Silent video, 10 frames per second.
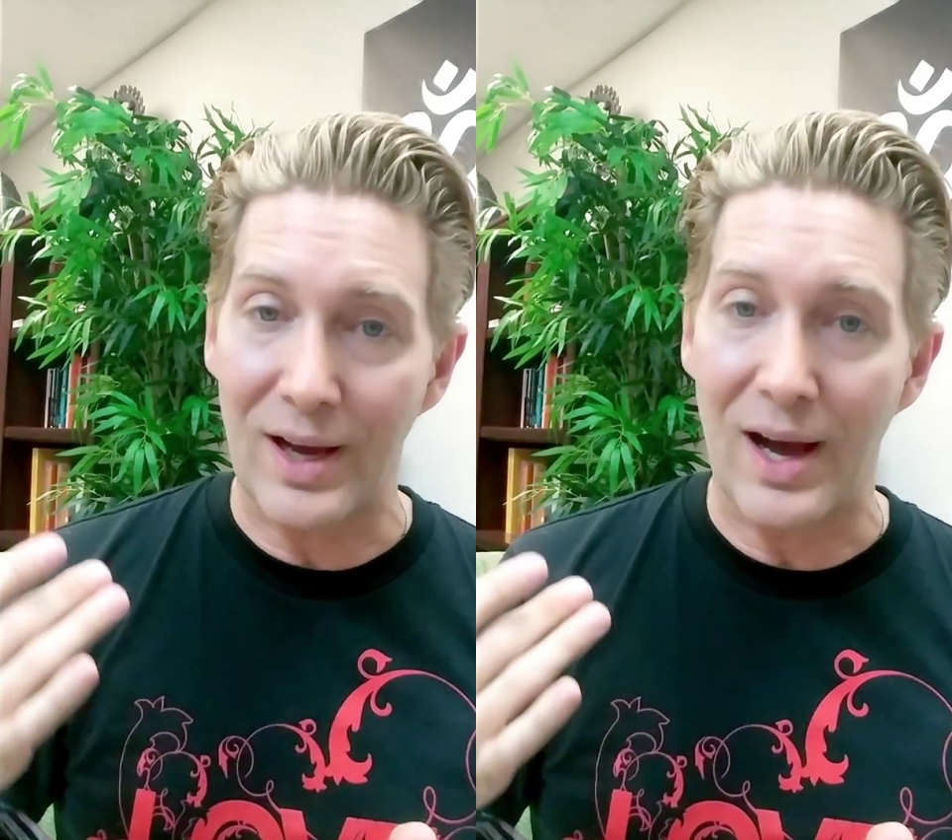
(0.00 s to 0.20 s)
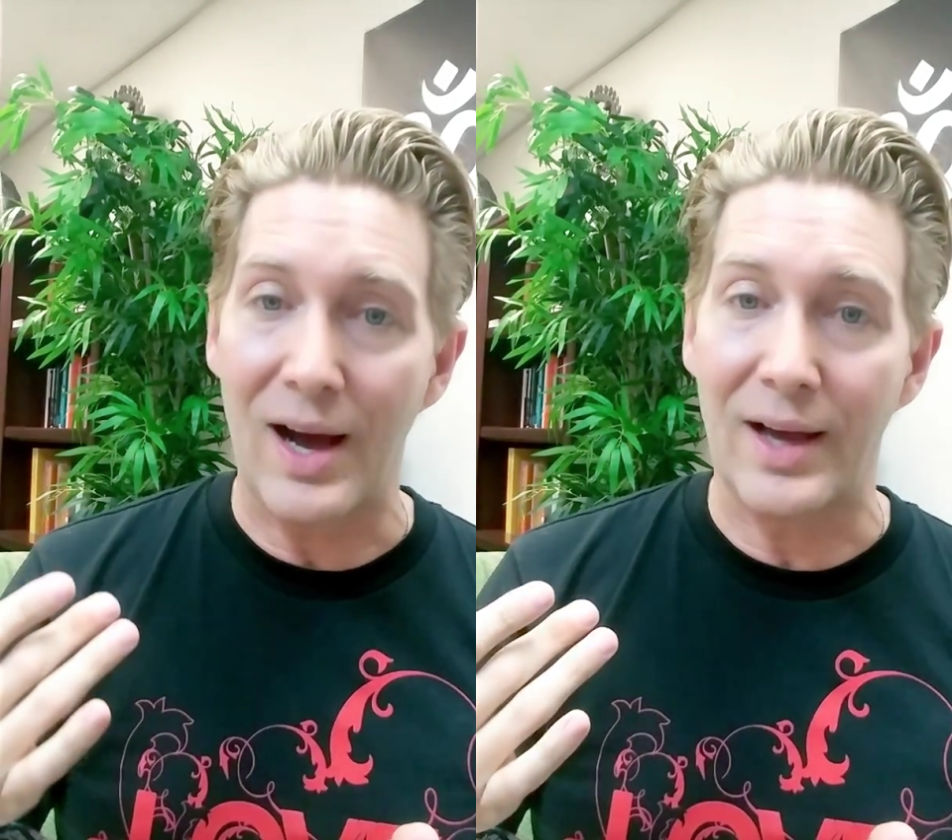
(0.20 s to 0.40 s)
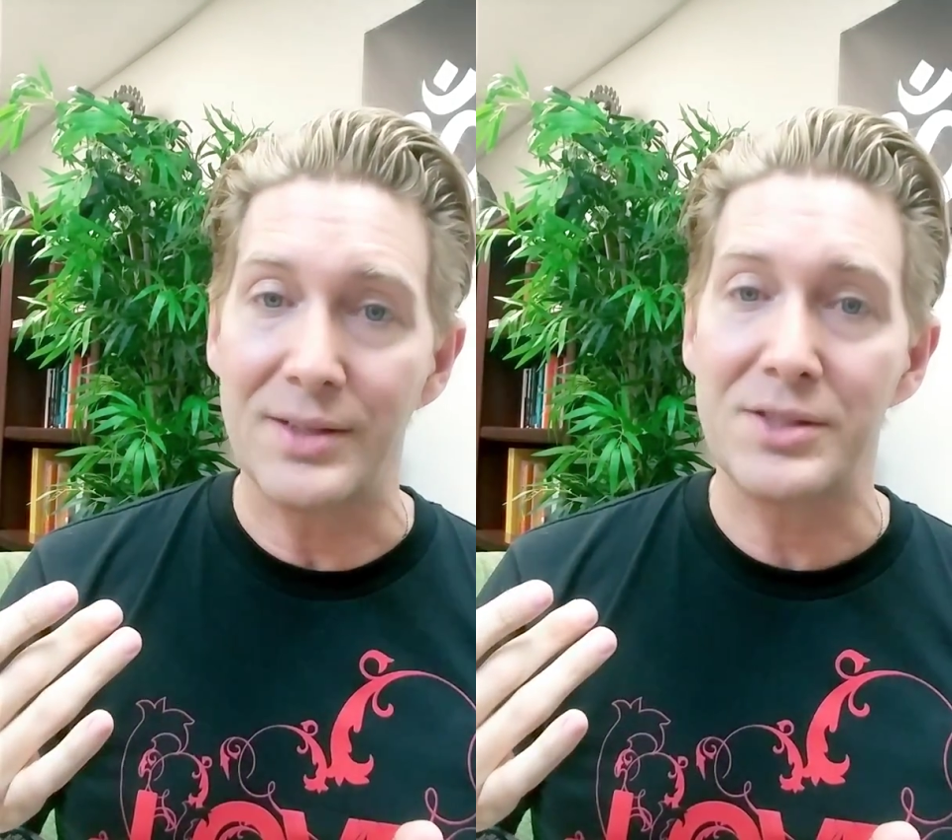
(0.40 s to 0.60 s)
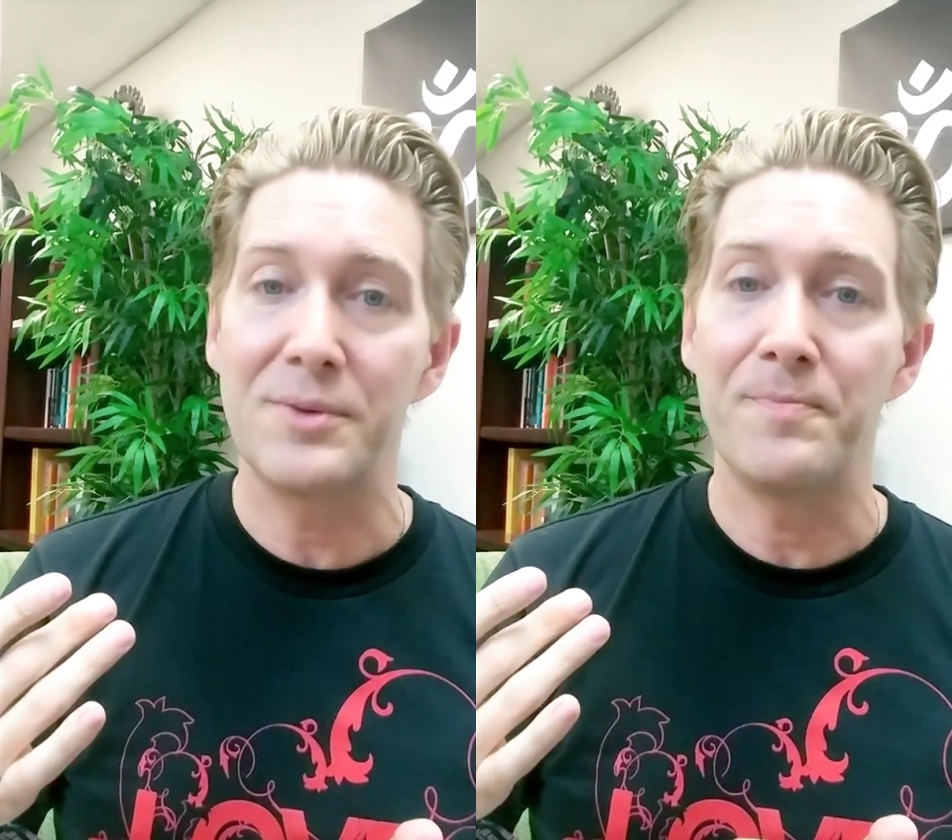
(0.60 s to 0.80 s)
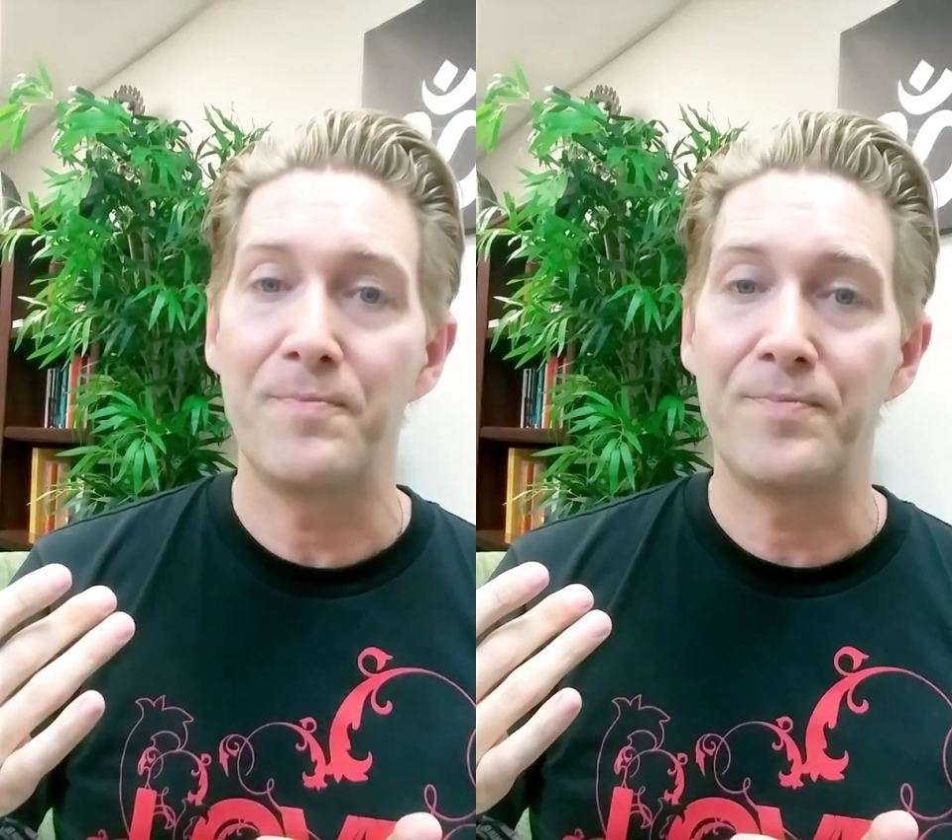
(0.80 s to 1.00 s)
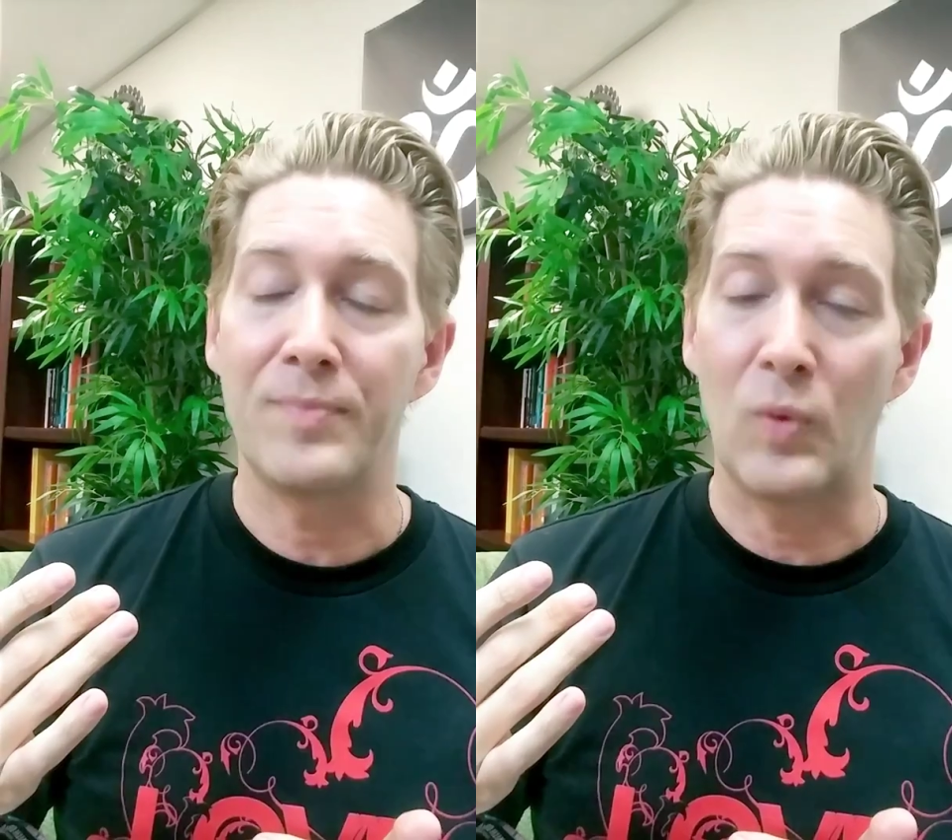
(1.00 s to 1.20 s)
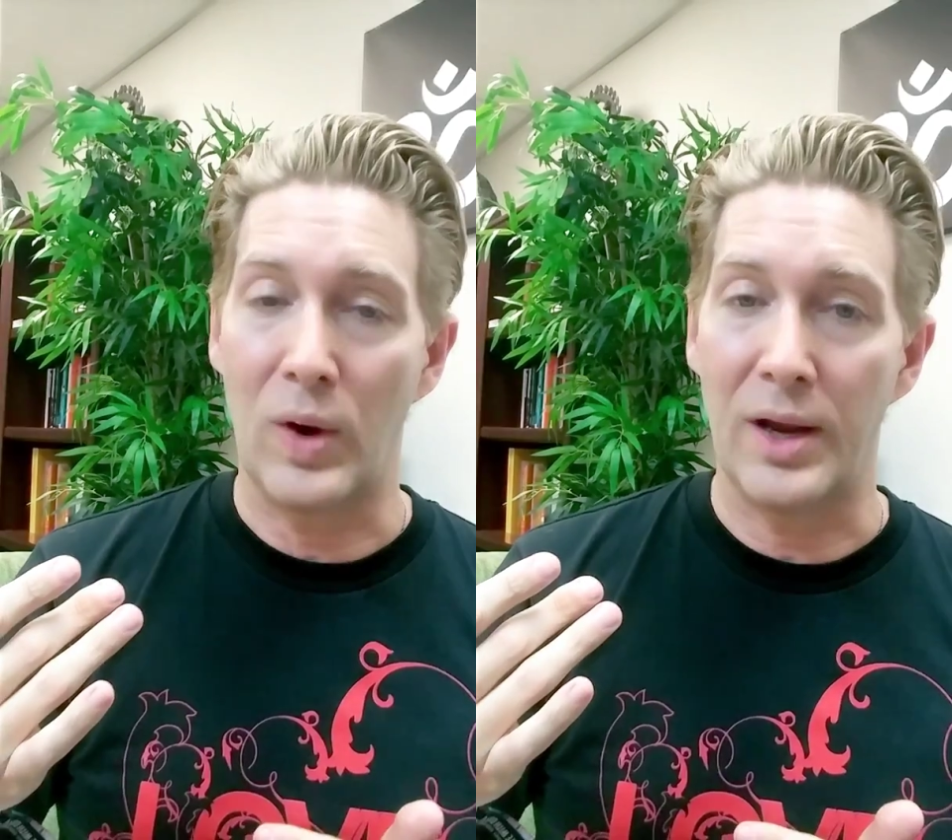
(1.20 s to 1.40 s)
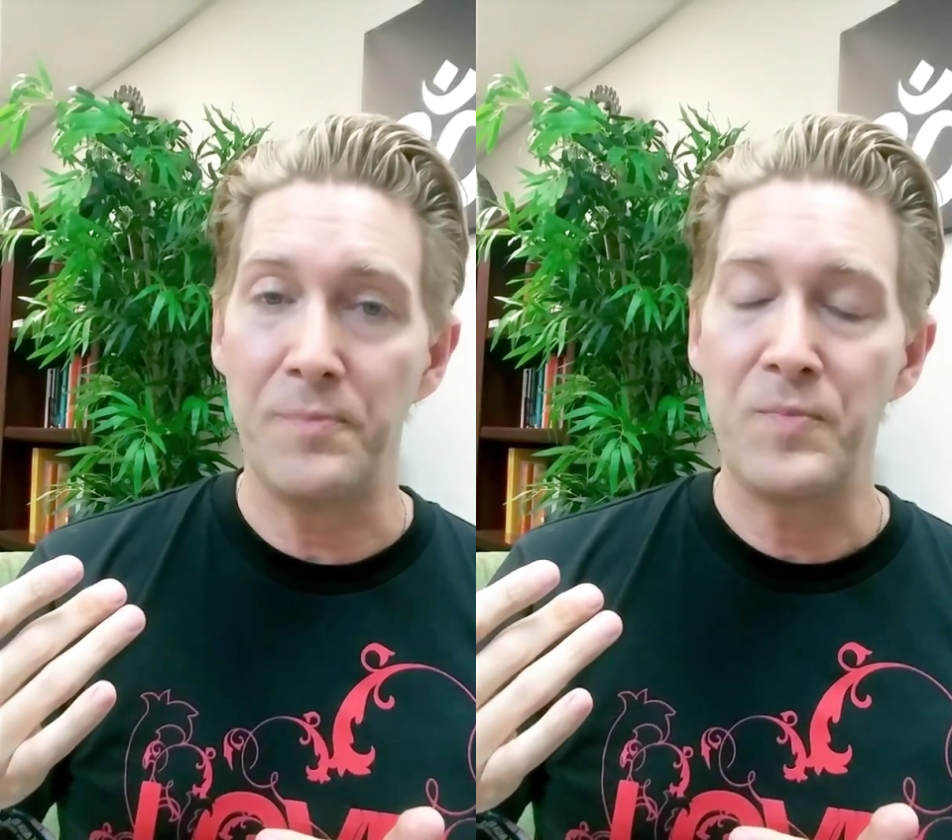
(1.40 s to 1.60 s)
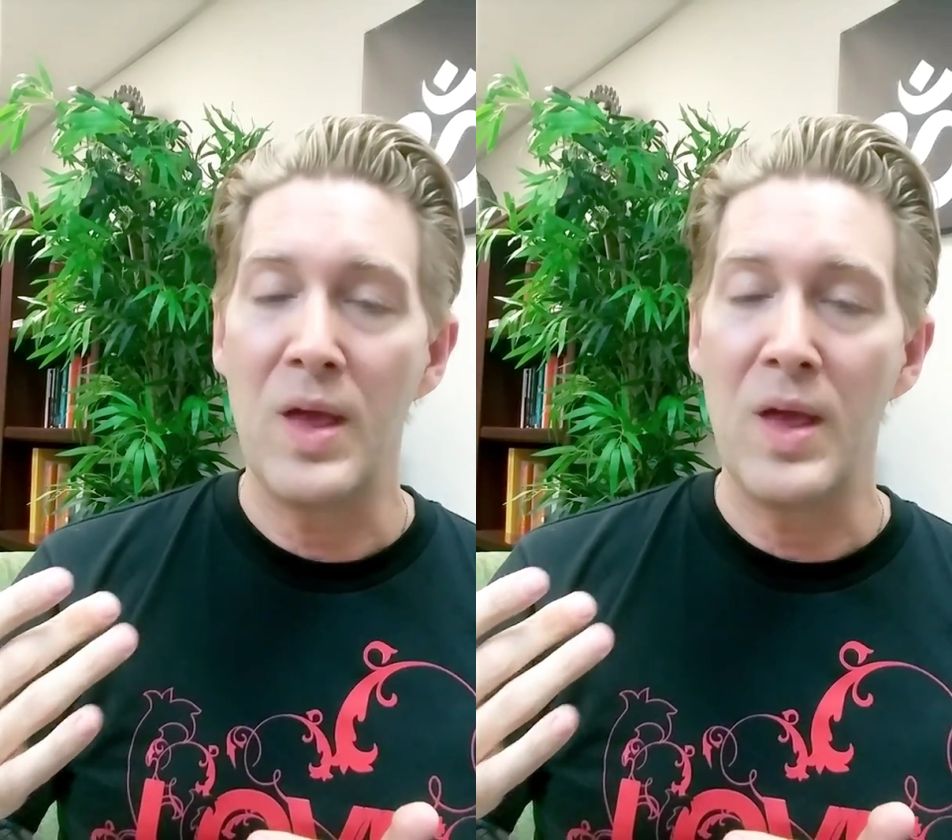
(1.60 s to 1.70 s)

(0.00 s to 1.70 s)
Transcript: guides, right?